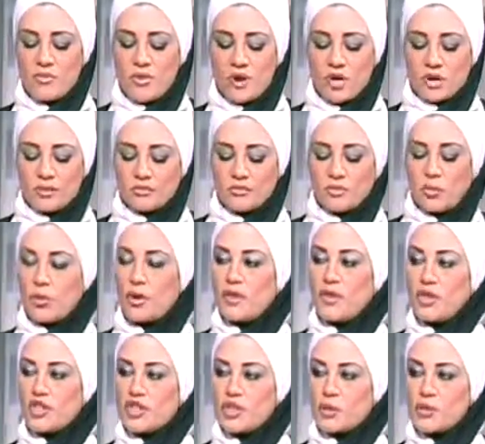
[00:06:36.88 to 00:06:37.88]
anymore.
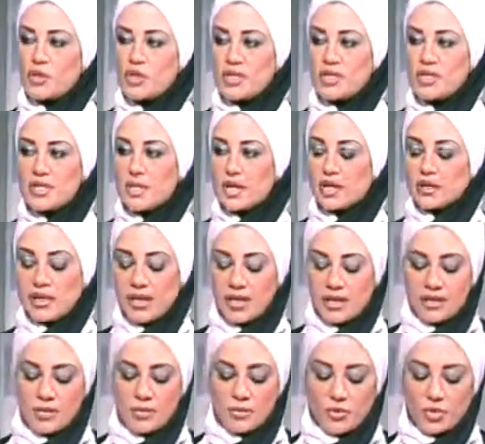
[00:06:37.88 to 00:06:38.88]
With Egyptians, not
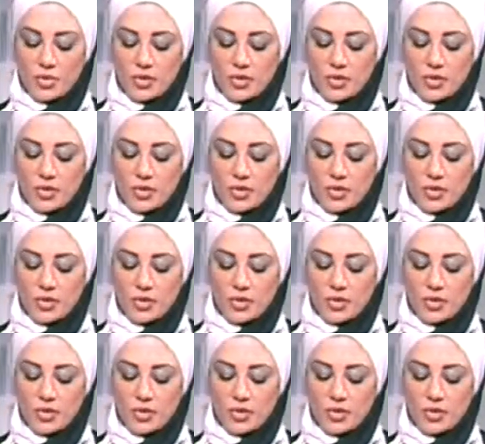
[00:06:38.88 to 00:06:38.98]
anymore.